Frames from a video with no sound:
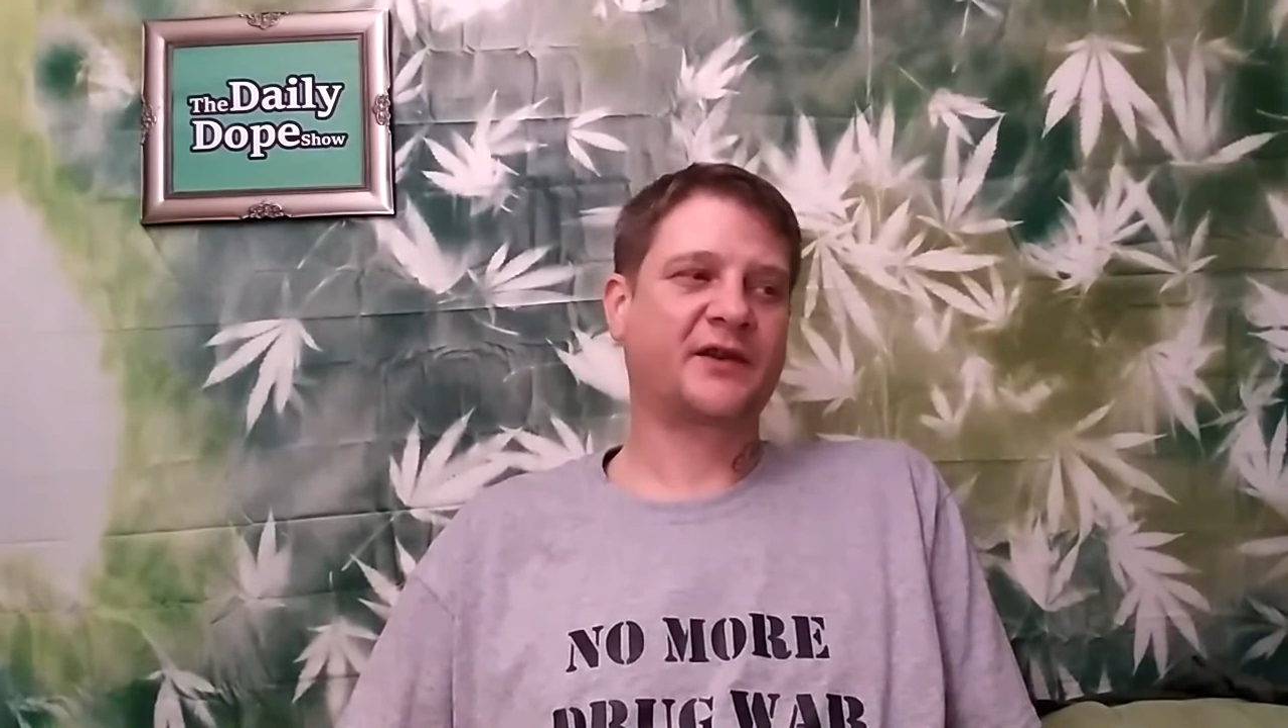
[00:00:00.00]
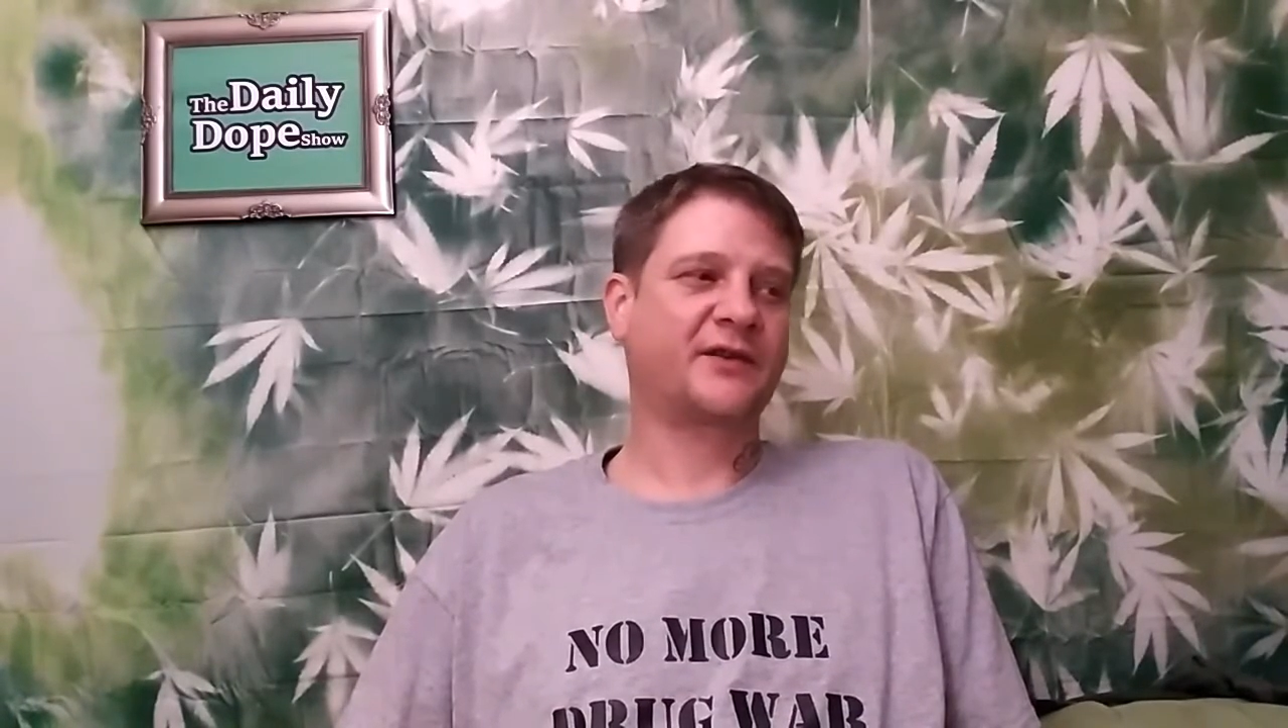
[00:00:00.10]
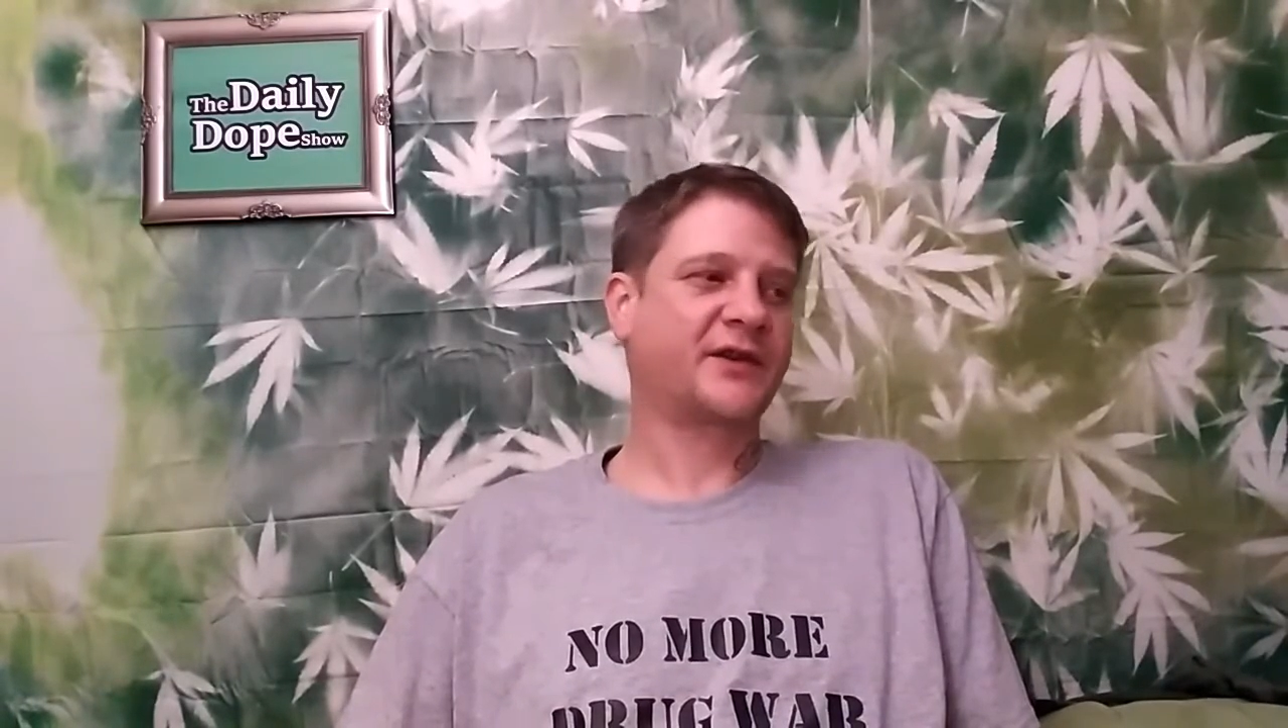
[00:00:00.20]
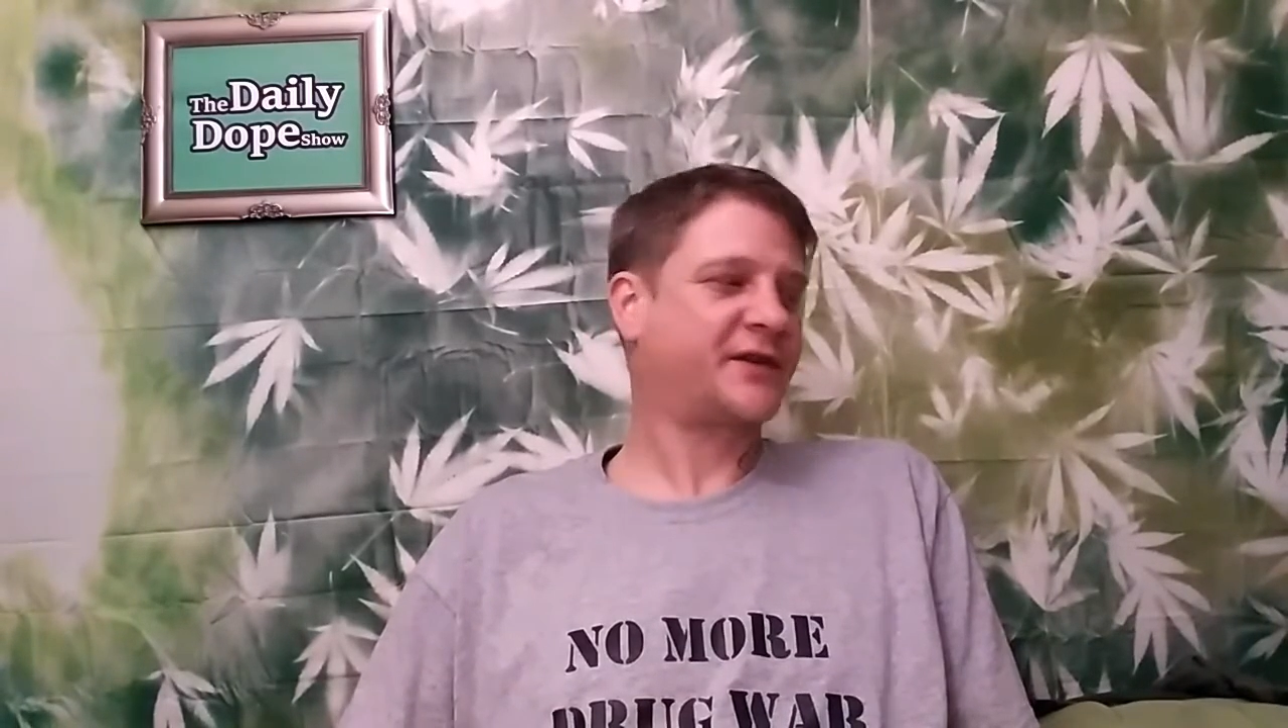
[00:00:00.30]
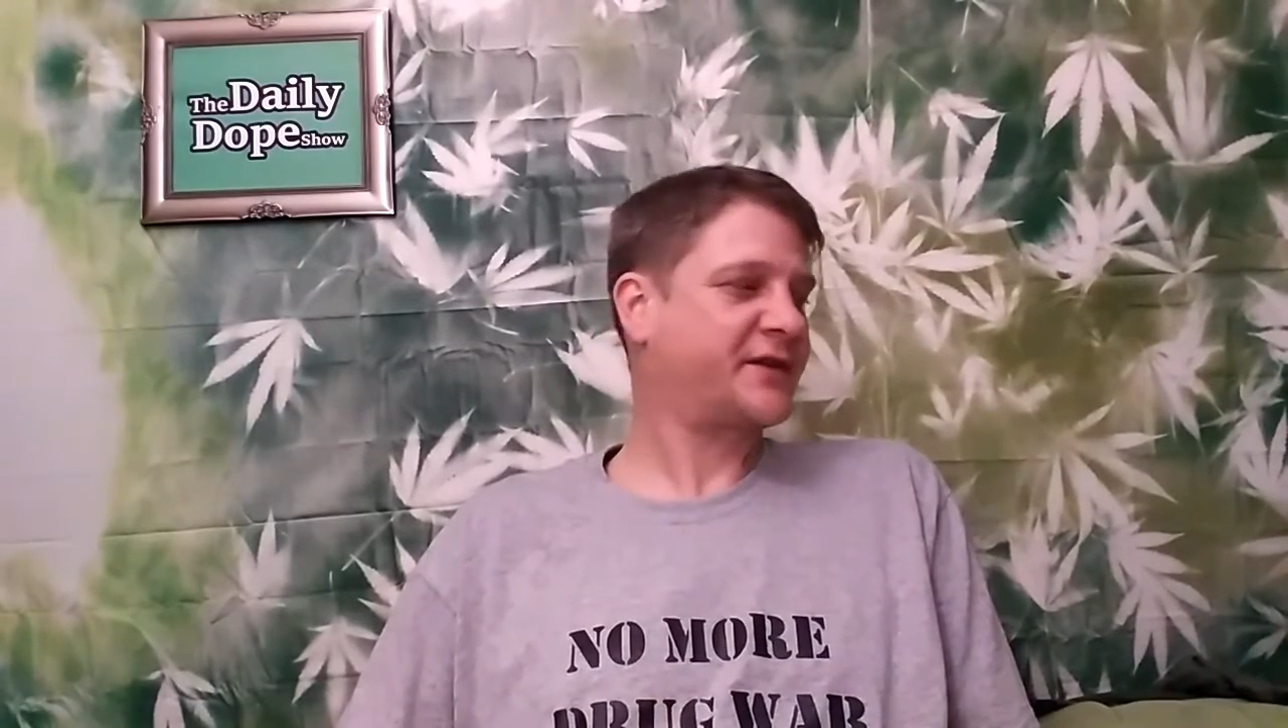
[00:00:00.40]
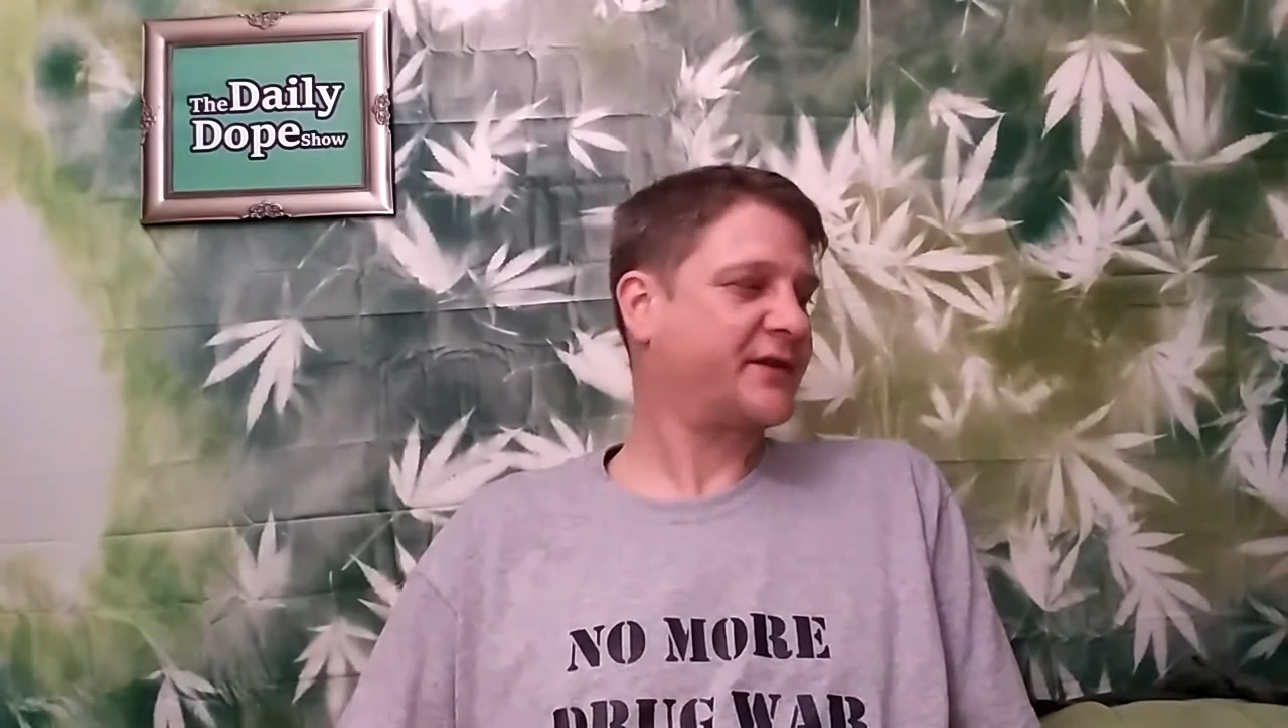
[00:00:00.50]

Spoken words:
this is